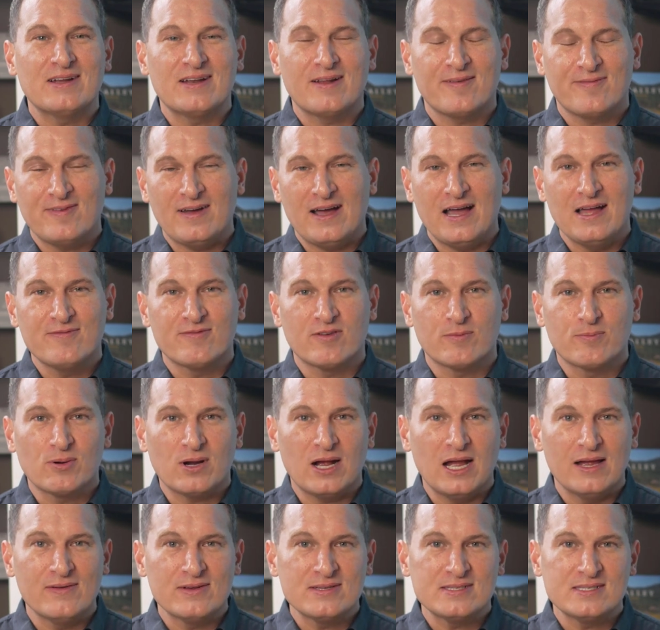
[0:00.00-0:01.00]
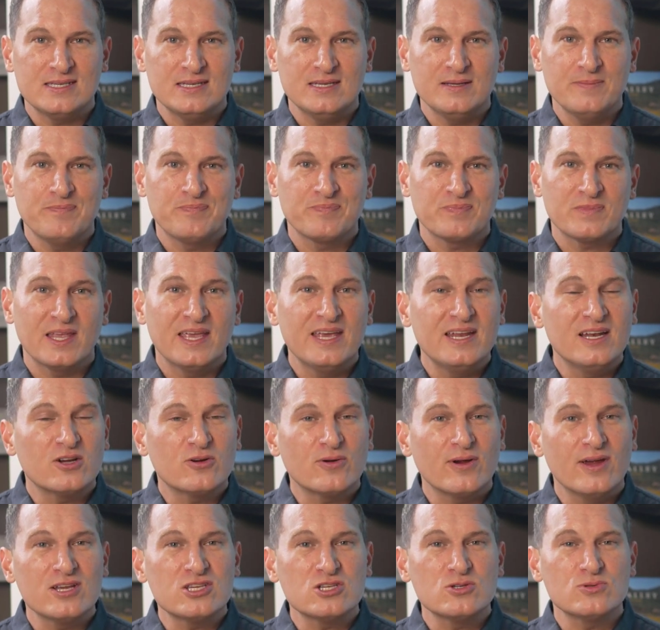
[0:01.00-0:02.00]
out of 5 for privacy.
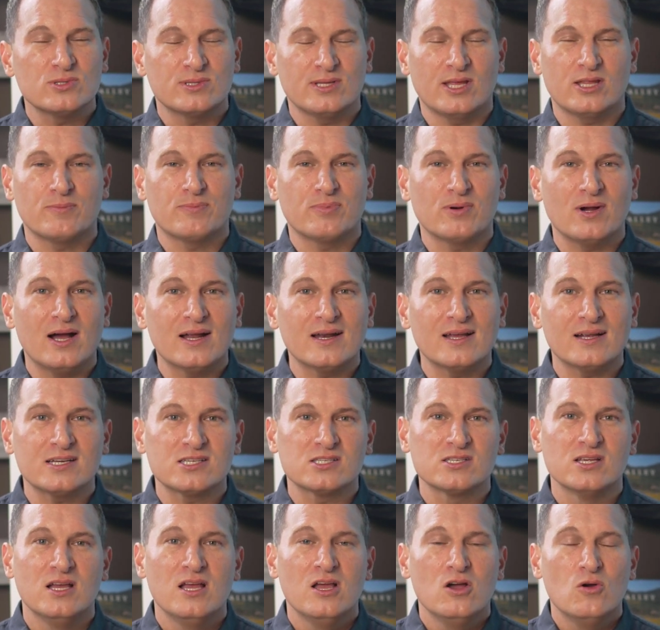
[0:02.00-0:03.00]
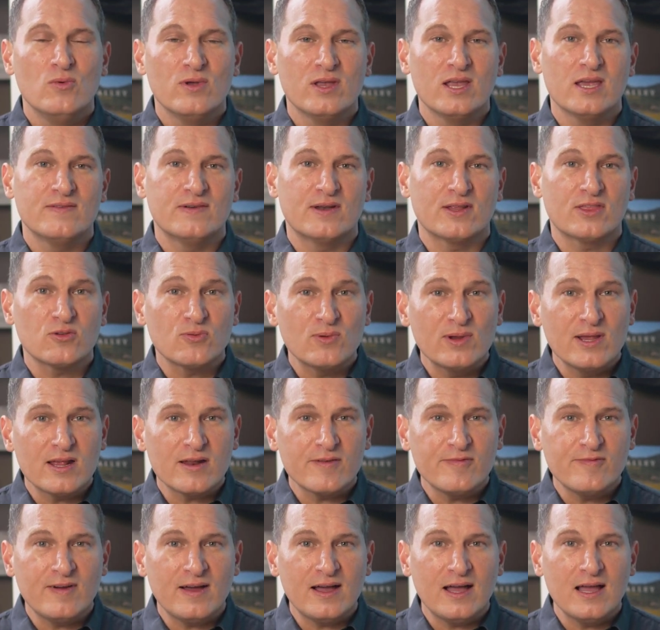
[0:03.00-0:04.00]
Integrations with other products, we give it a 3 out
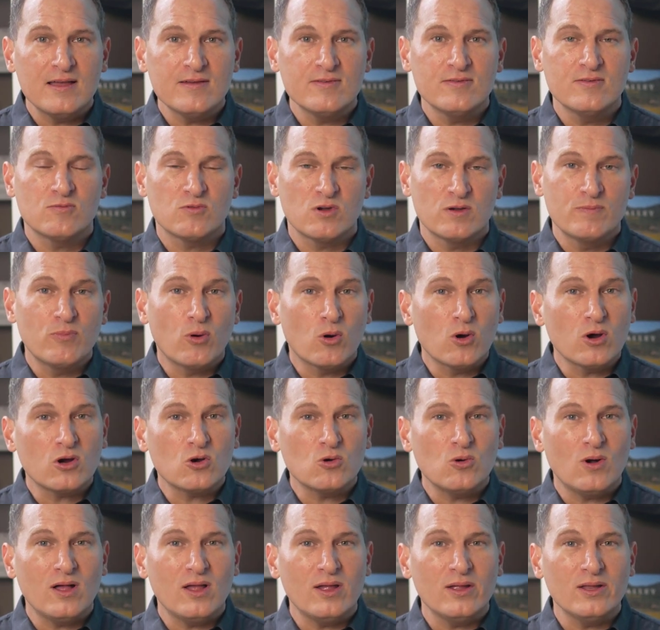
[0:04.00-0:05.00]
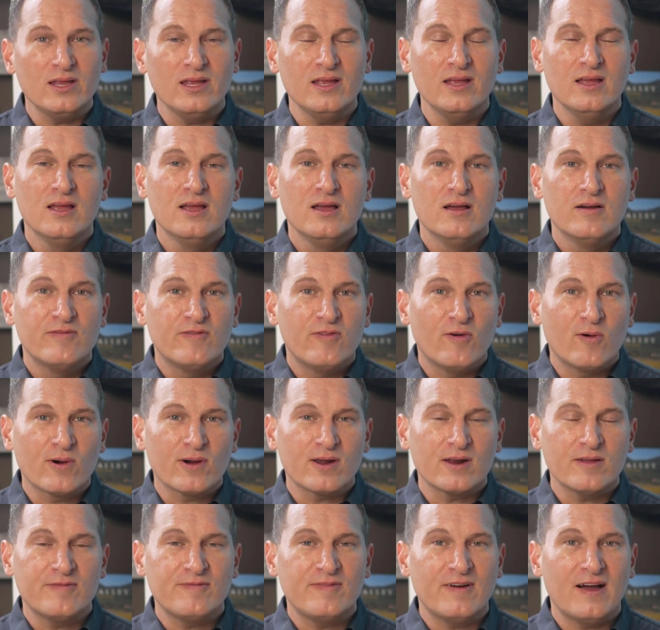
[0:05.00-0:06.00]
of 5. Report quality, 4
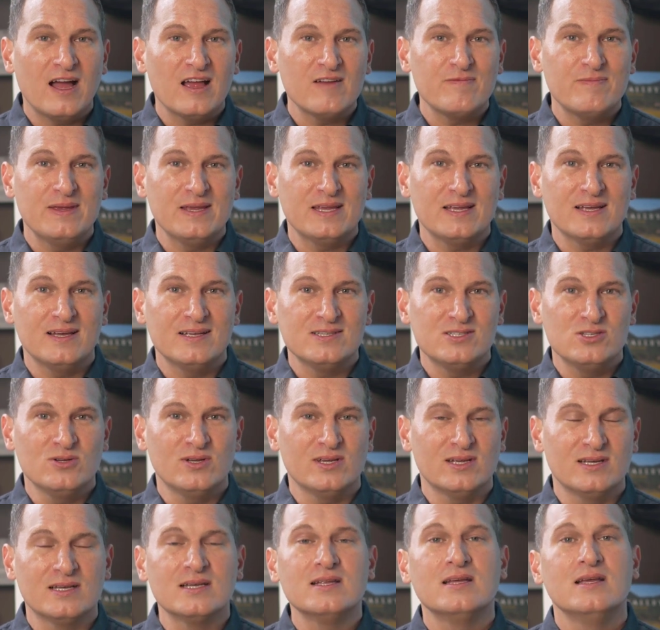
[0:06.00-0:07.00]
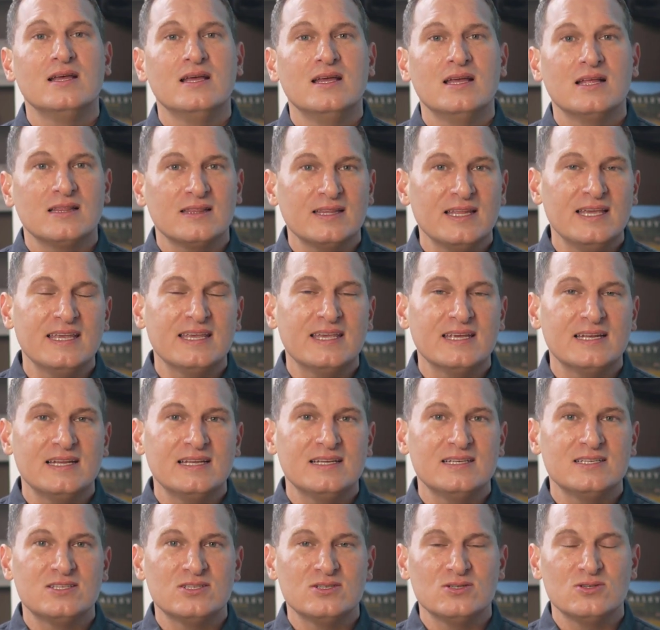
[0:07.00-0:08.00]
out of 5 because you can link it
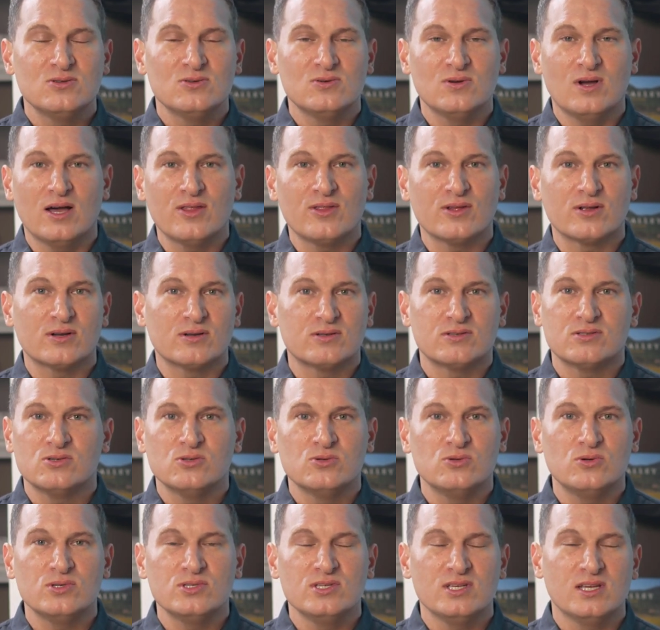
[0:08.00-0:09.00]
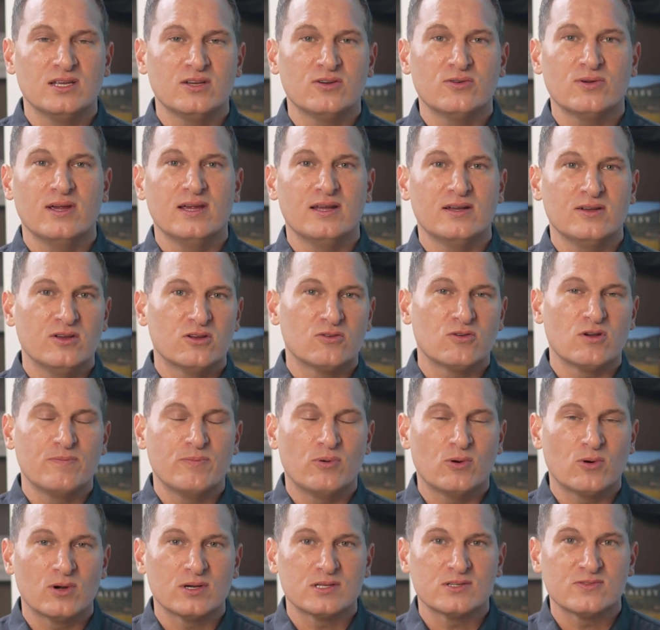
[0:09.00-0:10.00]
into other tools. You can create good
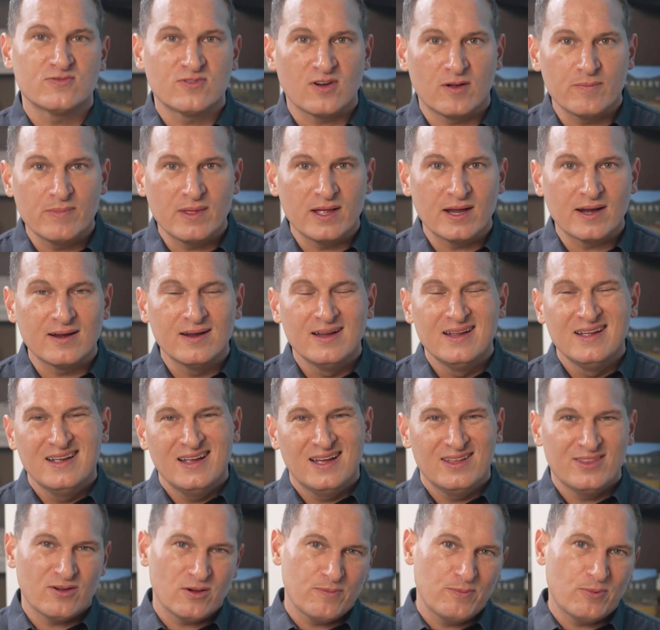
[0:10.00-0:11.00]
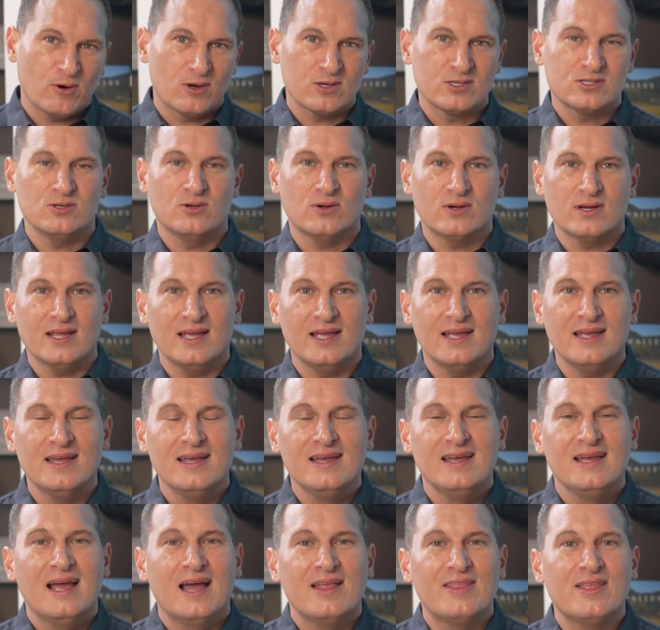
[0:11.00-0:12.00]
reports from there, and the reports are okay.
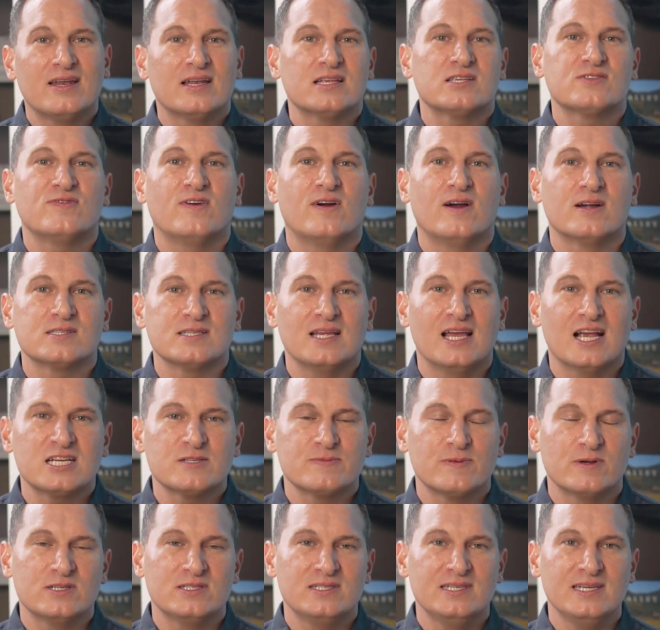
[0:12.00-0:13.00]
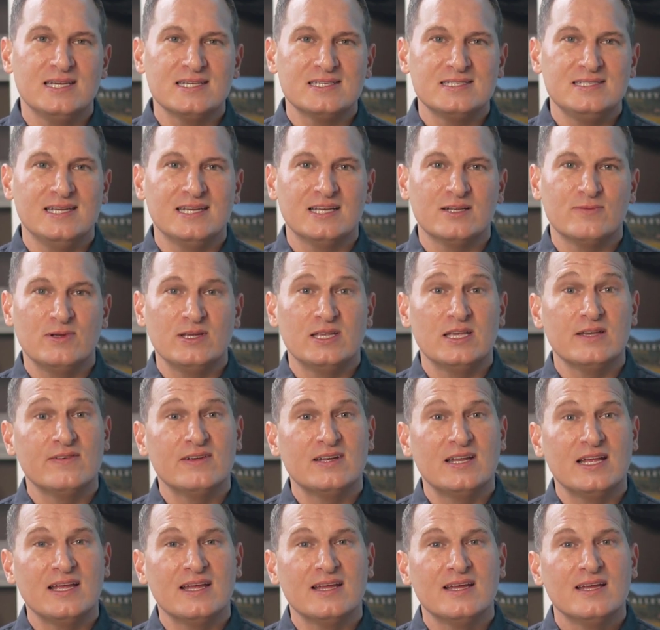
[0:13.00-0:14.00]
And then as far as expertise needed, we give
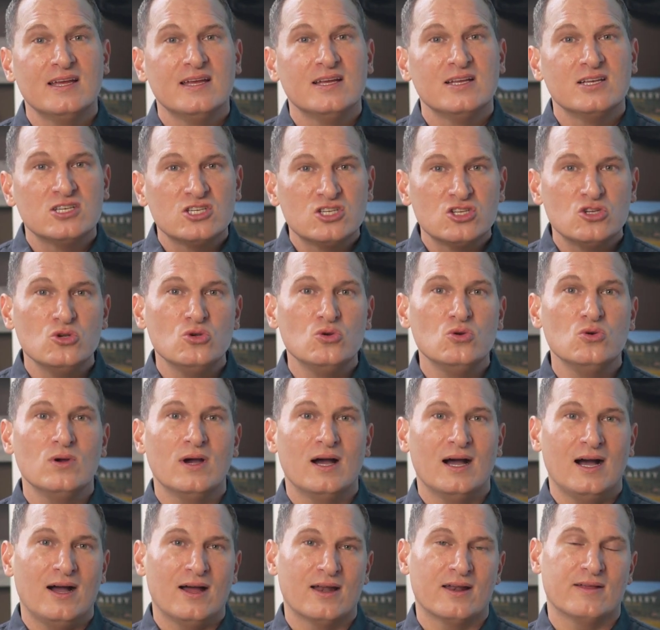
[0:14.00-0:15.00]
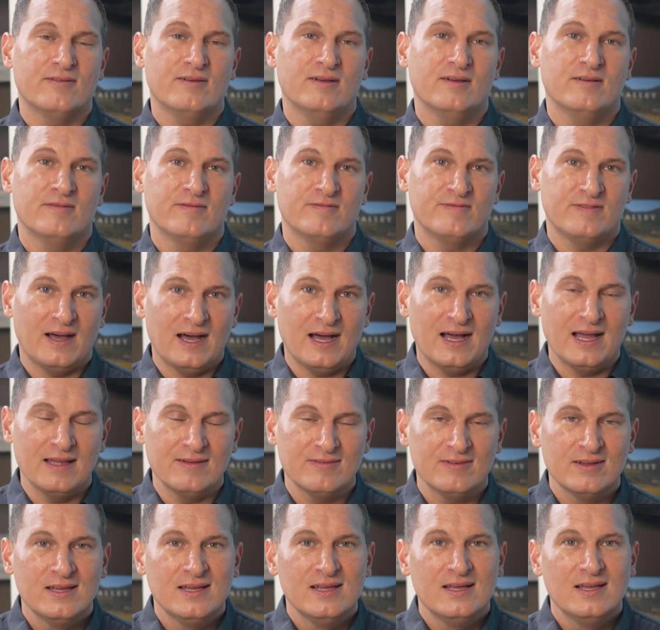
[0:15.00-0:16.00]
it a 2 out of
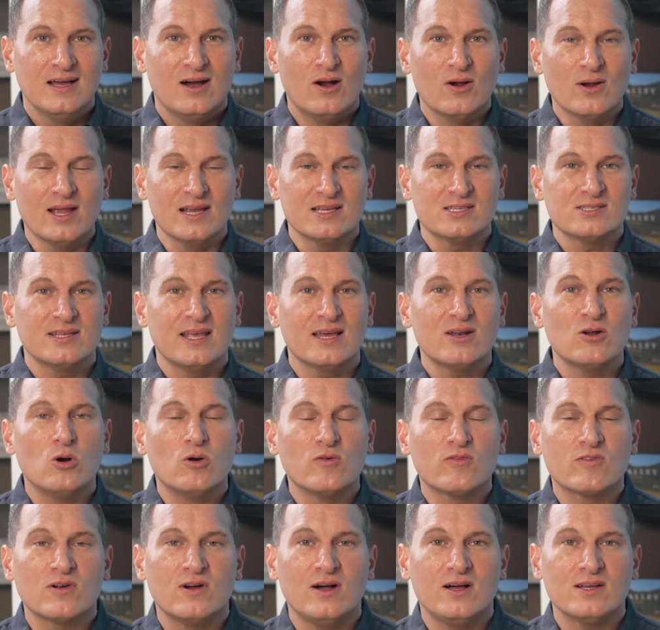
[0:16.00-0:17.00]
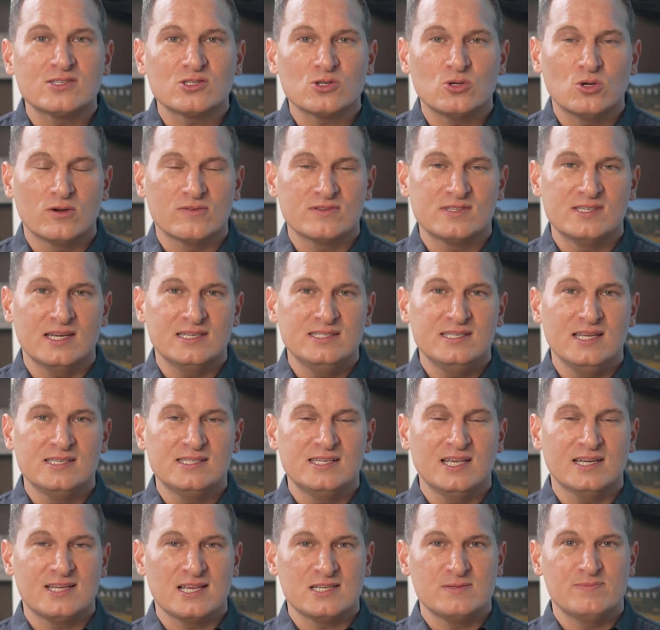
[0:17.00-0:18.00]
5. Okay, so that overall score of
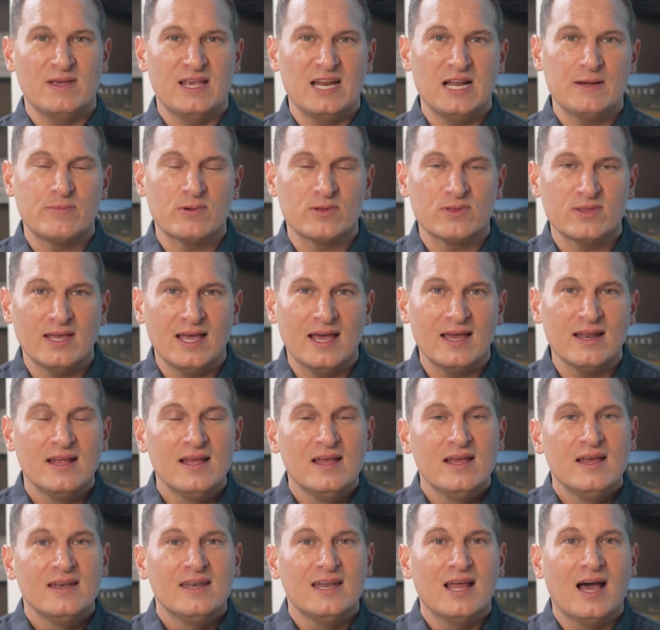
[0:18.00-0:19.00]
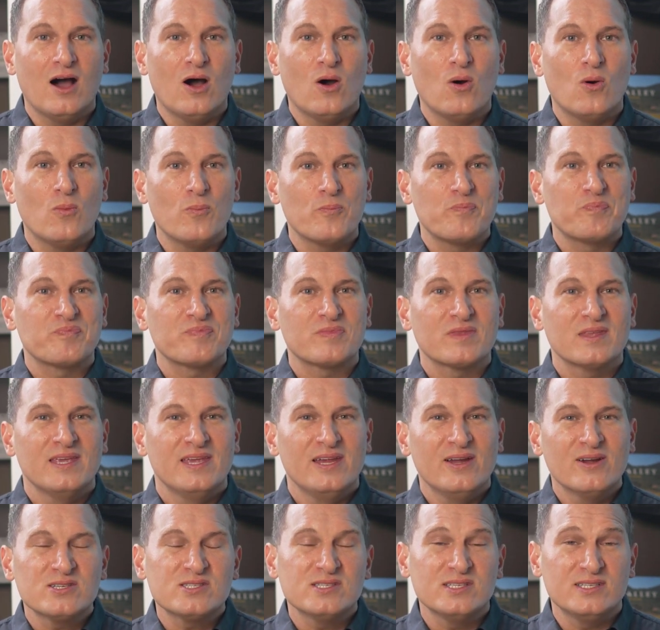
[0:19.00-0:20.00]
66 is made up with that. Now,
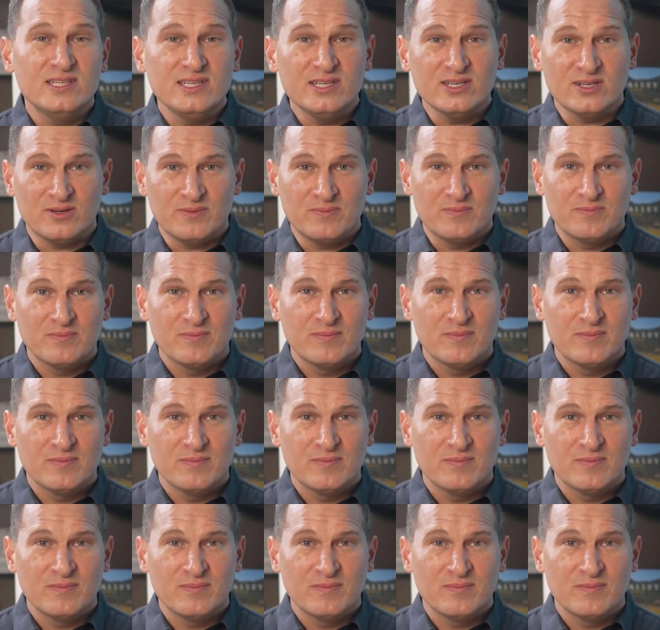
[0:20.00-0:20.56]
here's the deal.